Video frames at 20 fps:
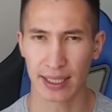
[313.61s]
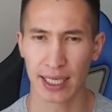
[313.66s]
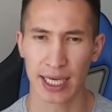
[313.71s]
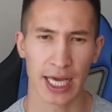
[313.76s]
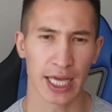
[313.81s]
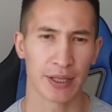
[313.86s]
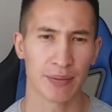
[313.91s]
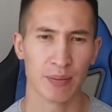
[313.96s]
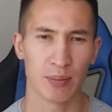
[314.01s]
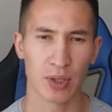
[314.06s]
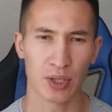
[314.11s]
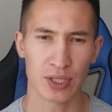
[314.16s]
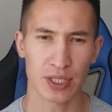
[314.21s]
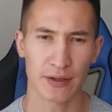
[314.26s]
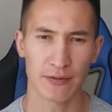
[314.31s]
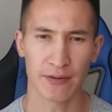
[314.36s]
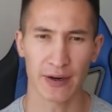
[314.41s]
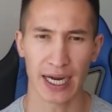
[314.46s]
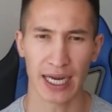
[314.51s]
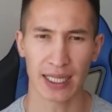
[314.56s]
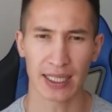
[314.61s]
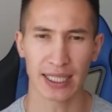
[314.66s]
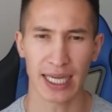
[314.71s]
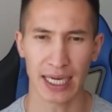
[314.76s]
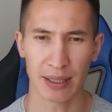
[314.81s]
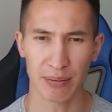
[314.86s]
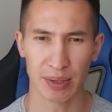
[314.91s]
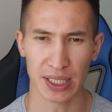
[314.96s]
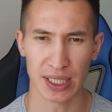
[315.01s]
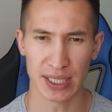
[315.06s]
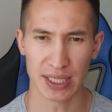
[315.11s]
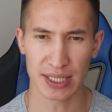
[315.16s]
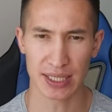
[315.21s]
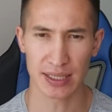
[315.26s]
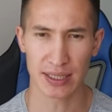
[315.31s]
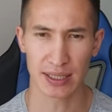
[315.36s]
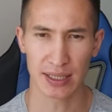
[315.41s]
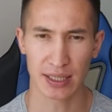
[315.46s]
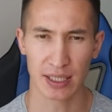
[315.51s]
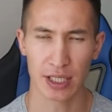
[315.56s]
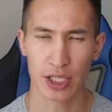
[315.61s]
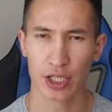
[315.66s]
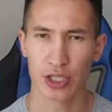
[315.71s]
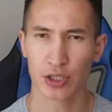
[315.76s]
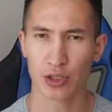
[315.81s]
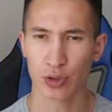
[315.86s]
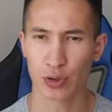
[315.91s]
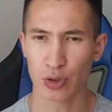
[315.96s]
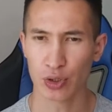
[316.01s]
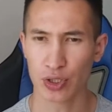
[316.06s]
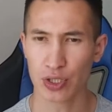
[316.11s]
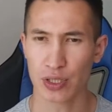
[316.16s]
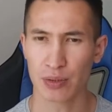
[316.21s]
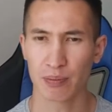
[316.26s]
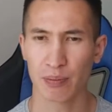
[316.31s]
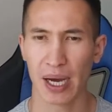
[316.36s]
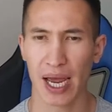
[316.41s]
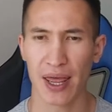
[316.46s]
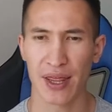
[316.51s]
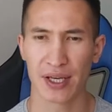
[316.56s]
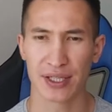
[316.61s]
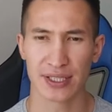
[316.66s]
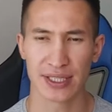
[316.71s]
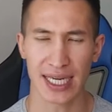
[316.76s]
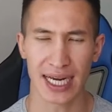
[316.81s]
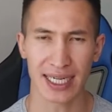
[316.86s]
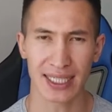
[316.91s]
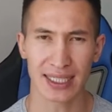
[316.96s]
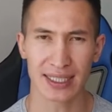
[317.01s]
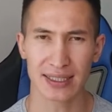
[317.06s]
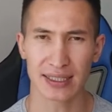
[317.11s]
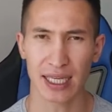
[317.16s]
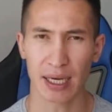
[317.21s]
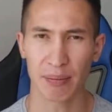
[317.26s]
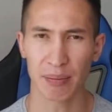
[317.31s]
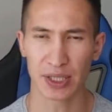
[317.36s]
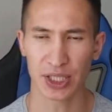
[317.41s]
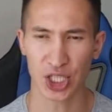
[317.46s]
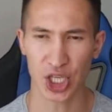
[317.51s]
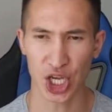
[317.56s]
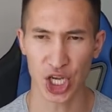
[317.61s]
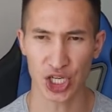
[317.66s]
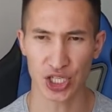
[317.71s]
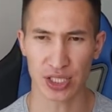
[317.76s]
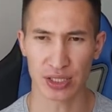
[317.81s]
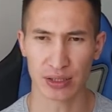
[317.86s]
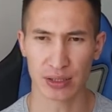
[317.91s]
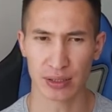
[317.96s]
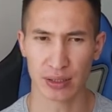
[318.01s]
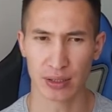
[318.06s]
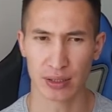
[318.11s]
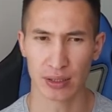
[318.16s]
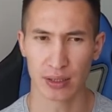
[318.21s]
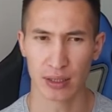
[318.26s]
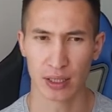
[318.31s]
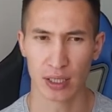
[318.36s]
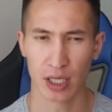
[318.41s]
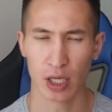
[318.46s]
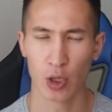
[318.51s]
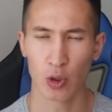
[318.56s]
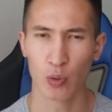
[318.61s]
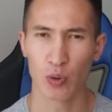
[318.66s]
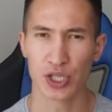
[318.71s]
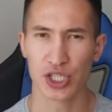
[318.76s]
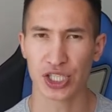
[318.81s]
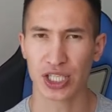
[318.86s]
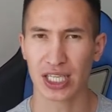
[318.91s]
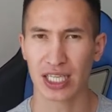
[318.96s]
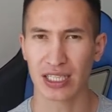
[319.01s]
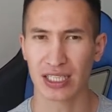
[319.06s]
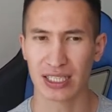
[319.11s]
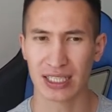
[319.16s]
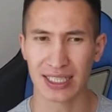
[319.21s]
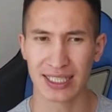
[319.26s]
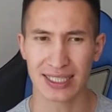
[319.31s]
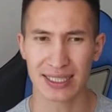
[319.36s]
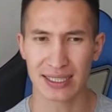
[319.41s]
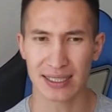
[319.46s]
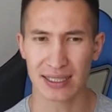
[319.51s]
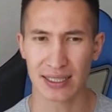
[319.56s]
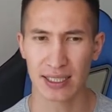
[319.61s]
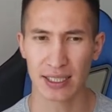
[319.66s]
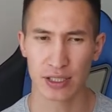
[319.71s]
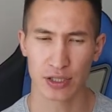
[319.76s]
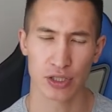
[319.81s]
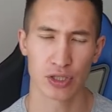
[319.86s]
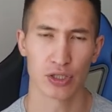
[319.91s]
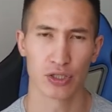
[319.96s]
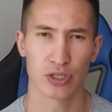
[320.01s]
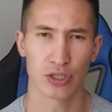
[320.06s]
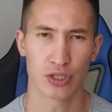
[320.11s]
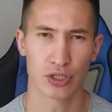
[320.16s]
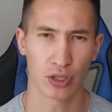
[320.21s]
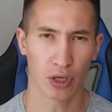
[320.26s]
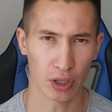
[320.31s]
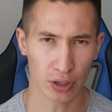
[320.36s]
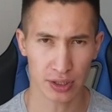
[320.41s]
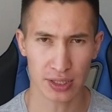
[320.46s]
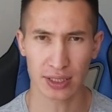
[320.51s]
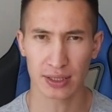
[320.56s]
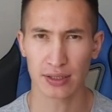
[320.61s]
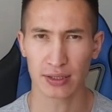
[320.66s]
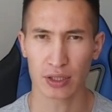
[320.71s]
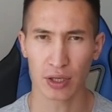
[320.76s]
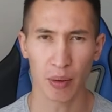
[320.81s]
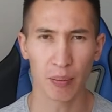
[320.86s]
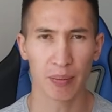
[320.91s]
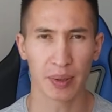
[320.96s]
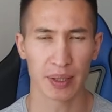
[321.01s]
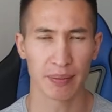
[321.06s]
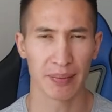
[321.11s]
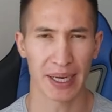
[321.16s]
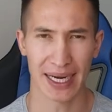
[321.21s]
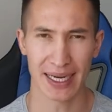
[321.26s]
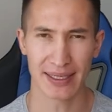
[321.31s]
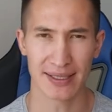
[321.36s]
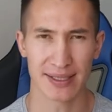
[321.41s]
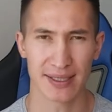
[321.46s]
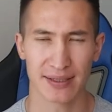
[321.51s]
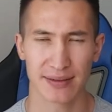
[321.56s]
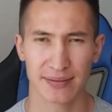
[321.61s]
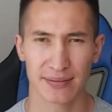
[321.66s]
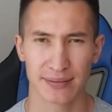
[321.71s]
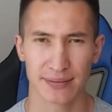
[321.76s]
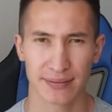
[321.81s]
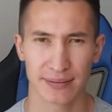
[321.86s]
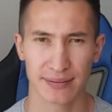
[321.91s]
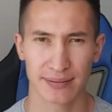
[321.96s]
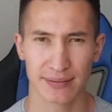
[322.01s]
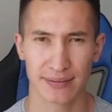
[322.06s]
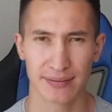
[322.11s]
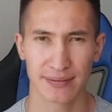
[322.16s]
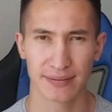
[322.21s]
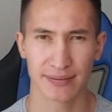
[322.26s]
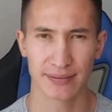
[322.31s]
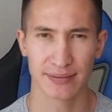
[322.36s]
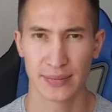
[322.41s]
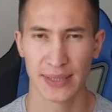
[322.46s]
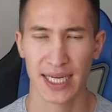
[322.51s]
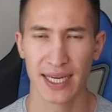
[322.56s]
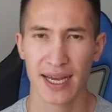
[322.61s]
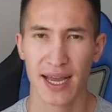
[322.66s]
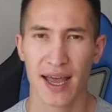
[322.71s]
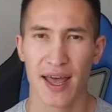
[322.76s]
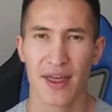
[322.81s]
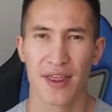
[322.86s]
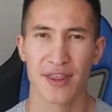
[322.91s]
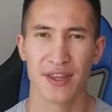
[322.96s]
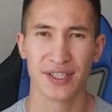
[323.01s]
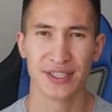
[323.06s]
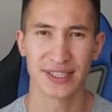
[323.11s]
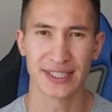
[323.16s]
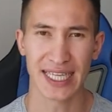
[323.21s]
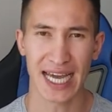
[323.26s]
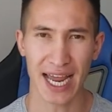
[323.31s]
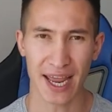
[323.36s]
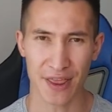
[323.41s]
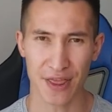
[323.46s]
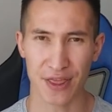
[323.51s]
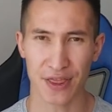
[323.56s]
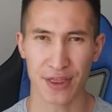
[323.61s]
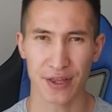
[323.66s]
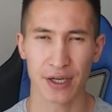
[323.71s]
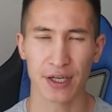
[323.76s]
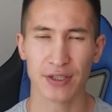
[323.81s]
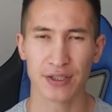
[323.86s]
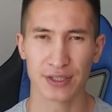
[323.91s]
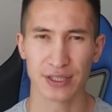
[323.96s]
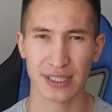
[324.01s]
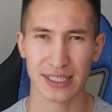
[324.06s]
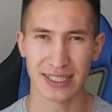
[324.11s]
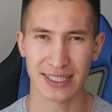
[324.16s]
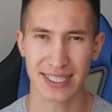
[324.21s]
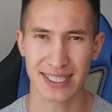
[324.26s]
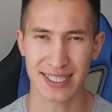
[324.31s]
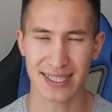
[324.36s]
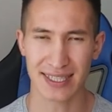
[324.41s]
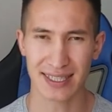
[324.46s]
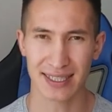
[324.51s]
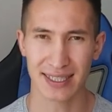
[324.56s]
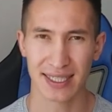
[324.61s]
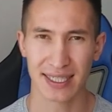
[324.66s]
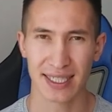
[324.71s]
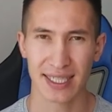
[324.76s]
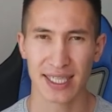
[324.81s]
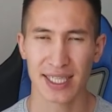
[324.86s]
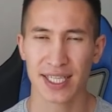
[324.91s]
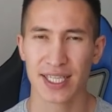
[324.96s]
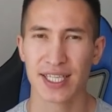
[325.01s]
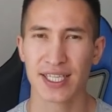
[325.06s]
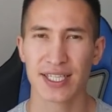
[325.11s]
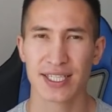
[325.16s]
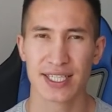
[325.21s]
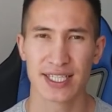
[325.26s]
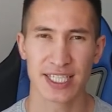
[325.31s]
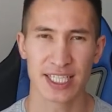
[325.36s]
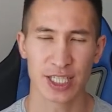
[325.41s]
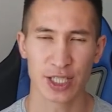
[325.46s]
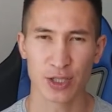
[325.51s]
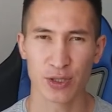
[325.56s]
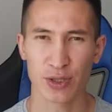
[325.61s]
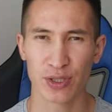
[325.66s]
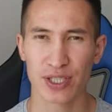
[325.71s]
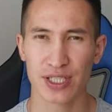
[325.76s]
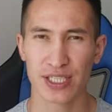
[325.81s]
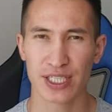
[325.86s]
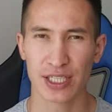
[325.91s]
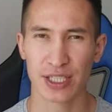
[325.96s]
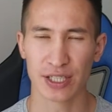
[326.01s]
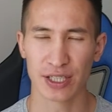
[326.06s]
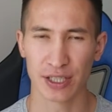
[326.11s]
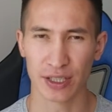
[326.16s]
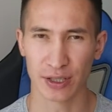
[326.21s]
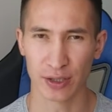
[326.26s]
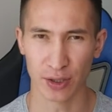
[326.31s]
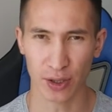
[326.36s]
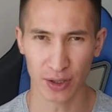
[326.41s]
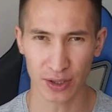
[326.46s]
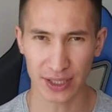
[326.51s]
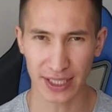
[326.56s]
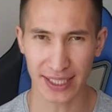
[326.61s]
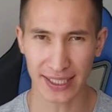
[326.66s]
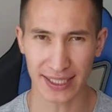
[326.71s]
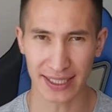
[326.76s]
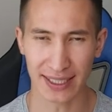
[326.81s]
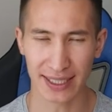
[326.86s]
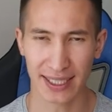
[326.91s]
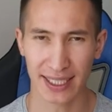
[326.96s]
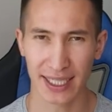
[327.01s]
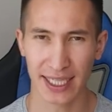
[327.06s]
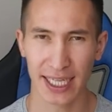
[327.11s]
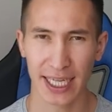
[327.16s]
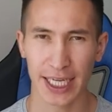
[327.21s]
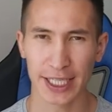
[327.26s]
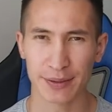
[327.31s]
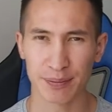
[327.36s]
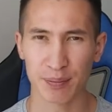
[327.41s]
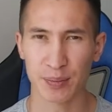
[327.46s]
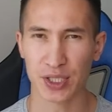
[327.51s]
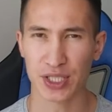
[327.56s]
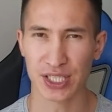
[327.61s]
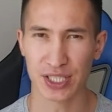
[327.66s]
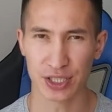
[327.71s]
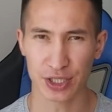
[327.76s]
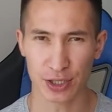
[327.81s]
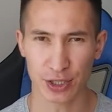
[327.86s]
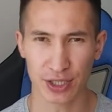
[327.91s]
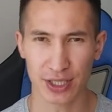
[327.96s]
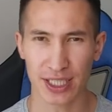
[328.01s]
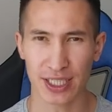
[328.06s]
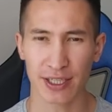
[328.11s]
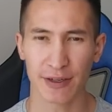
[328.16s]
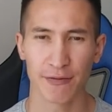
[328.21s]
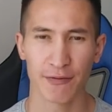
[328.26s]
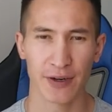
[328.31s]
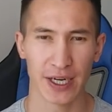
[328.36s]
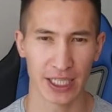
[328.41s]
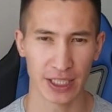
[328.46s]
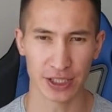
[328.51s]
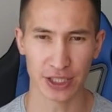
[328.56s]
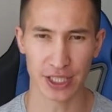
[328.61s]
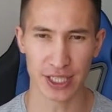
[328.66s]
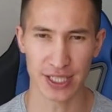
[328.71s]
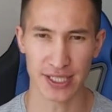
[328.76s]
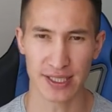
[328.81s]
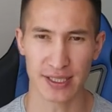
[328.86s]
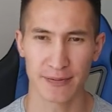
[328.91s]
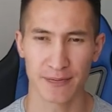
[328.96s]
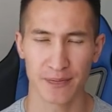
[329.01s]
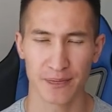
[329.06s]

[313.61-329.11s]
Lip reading: and modify libraries used by the target application, which can lead to total compromise. The ninth on the list is security logging and monitoring failures.